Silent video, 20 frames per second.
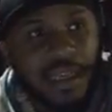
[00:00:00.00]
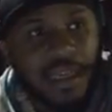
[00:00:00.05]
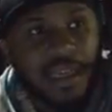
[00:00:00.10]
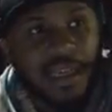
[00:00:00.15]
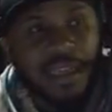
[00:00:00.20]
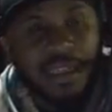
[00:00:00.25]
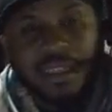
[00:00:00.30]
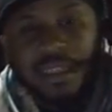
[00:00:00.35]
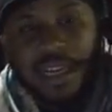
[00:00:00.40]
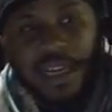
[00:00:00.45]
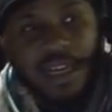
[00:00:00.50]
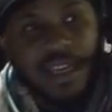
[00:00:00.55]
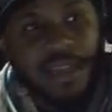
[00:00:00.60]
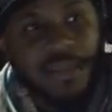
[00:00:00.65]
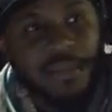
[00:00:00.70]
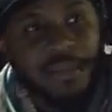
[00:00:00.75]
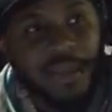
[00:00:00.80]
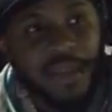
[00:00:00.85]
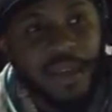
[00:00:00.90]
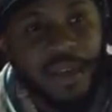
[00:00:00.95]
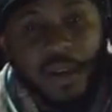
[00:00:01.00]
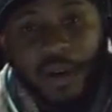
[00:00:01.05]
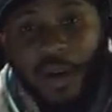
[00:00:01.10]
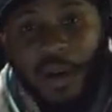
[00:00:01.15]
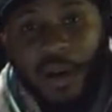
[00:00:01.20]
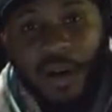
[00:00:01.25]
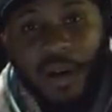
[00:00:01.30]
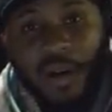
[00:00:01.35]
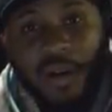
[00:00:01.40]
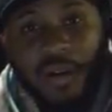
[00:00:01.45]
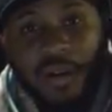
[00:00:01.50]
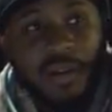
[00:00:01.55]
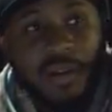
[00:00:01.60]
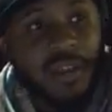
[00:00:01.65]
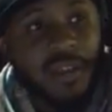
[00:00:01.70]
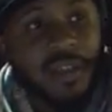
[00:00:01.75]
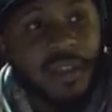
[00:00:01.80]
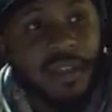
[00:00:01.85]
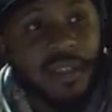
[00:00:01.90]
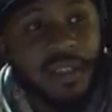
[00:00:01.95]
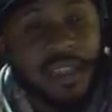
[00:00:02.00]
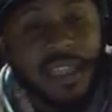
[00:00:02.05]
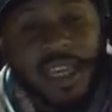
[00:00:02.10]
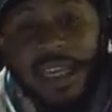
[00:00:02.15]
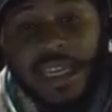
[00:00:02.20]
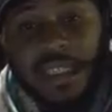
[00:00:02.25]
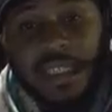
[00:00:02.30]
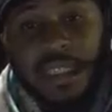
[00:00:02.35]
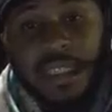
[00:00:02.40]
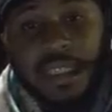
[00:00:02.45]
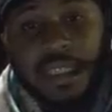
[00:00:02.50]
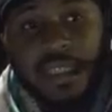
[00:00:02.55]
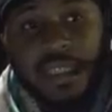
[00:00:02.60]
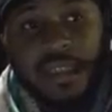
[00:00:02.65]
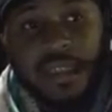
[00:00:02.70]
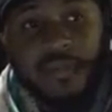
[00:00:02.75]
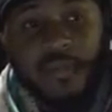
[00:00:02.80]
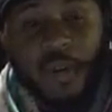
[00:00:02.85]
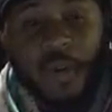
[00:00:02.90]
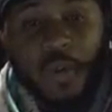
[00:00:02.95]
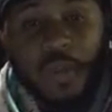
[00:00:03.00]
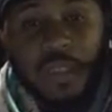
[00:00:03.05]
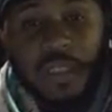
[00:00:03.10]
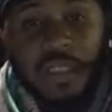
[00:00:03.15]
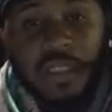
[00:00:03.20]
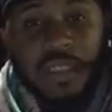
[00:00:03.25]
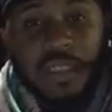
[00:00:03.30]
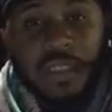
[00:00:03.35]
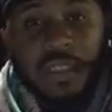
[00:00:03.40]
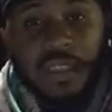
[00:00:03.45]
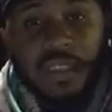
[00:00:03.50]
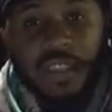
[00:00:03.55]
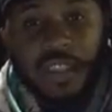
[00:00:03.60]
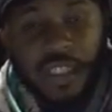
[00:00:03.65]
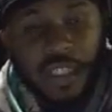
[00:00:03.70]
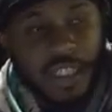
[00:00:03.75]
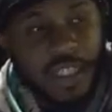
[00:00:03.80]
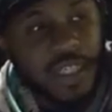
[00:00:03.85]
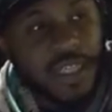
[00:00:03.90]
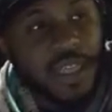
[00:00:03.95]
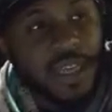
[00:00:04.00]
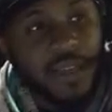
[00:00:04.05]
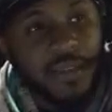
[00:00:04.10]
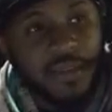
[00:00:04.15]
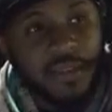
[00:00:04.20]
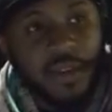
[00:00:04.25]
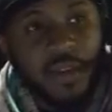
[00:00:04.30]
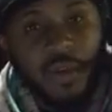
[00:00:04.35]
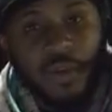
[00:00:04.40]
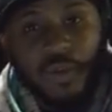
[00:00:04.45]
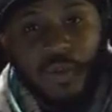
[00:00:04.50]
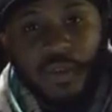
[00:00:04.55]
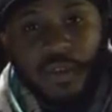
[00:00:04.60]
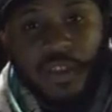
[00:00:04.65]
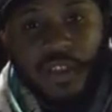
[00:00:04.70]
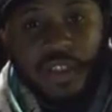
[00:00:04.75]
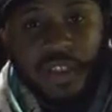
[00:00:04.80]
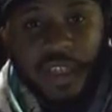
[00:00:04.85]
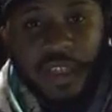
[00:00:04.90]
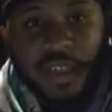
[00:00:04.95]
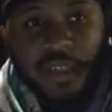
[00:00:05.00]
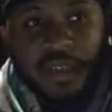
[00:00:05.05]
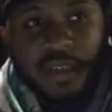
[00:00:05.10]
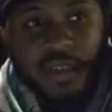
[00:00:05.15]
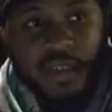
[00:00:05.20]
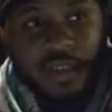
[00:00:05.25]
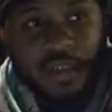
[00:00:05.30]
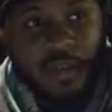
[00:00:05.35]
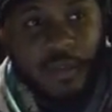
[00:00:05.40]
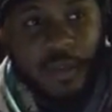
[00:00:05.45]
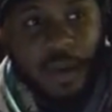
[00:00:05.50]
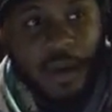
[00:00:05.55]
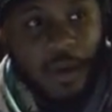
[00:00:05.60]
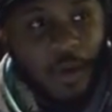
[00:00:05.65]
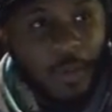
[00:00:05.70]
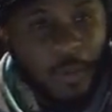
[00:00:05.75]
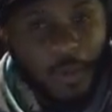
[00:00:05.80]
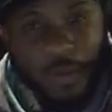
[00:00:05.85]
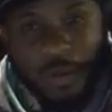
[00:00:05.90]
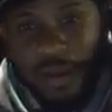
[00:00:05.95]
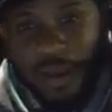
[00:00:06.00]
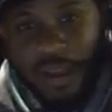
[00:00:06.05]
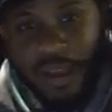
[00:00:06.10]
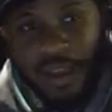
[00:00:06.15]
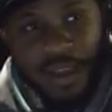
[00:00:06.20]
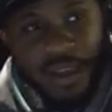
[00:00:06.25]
it's not gonna be all daisies and roses and shit. You're gonna have to go through the shit. My homeboy